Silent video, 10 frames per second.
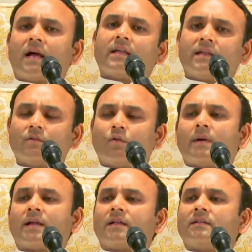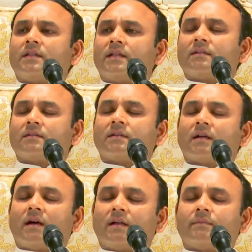Again, go back and think,
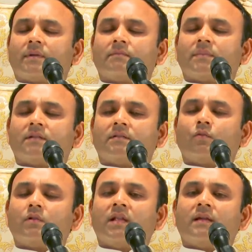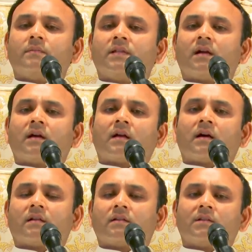I am Brahman, no name, Nirakara,